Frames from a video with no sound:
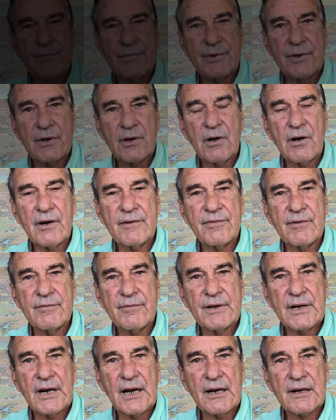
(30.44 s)
The life
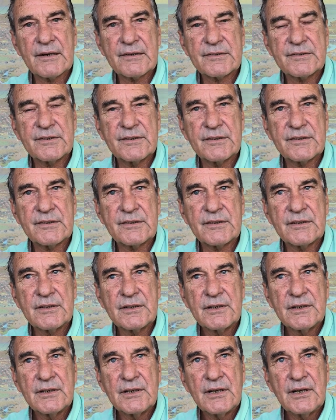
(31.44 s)
of an artist is,
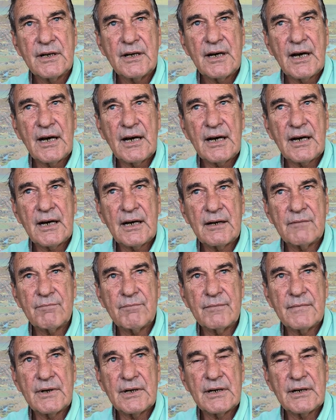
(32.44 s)
uh,
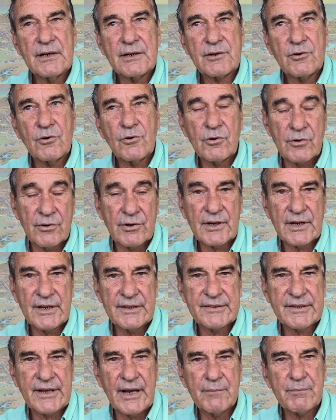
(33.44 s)
uh, or at
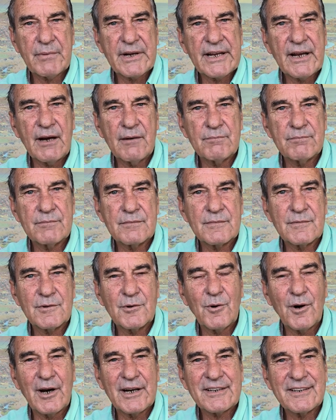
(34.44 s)
least can become
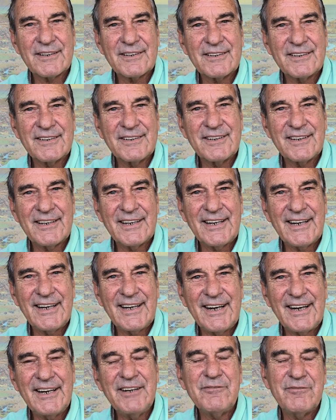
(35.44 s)
quite
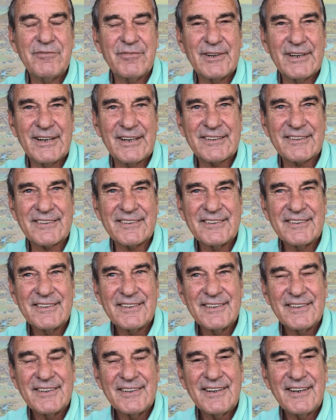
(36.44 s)
infinite
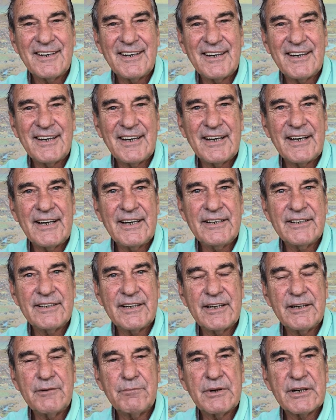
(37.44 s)
uh,
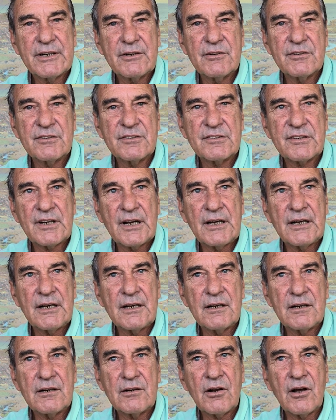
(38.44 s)
indeed because
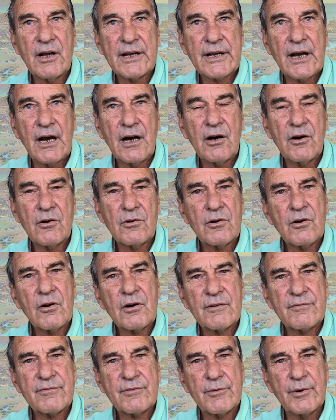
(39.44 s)
uh, like a whole
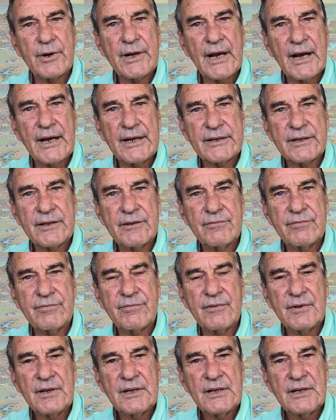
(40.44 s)
lot of creative